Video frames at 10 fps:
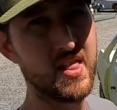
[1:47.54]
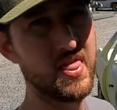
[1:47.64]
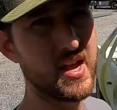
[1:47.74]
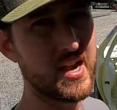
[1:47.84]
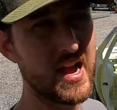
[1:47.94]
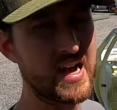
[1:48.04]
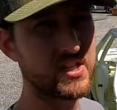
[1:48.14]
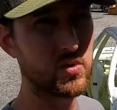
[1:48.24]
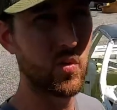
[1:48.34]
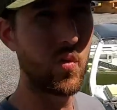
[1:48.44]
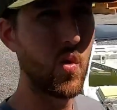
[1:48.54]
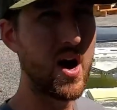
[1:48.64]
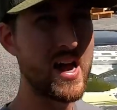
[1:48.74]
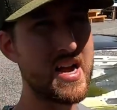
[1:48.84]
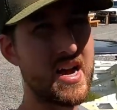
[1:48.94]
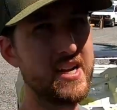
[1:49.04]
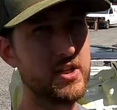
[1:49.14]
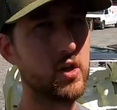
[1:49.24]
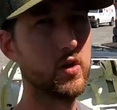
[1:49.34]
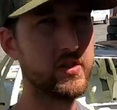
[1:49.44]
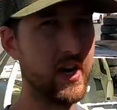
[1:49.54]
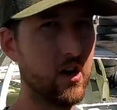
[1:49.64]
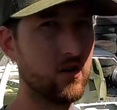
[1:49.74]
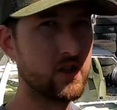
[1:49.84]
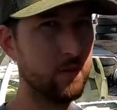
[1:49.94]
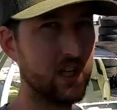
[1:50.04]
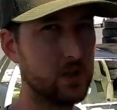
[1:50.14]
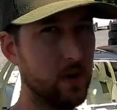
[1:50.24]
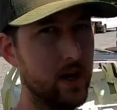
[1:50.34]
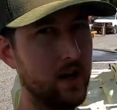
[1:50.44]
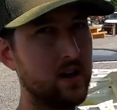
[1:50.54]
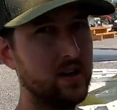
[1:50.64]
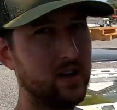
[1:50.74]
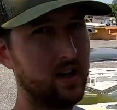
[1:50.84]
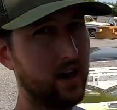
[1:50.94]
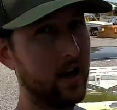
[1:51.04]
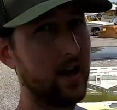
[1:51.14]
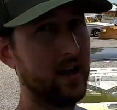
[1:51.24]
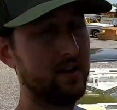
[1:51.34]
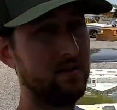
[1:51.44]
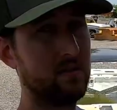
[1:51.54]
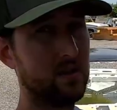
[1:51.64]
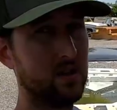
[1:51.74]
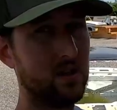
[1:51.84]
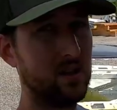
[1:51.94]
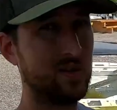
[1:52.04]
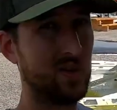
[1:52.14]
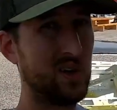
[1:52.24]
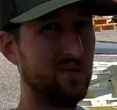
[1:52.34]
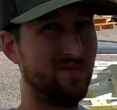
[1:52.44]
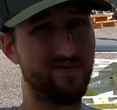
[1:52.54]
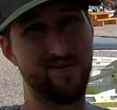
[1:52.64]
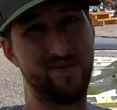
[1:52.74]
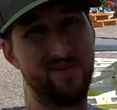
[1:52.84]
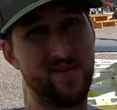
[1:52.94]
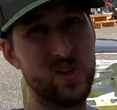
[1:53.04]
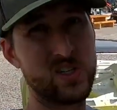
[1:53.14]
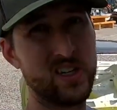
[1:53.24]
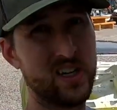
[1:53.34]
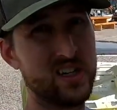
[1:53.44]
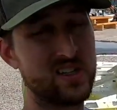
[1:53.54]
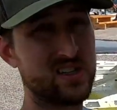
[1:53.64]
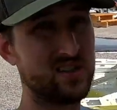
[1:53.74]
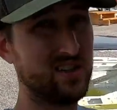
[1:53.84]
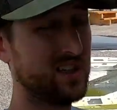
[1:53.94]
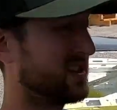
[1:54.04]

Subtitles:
They had asked why I chose aerospace paint. And well, first thing is it's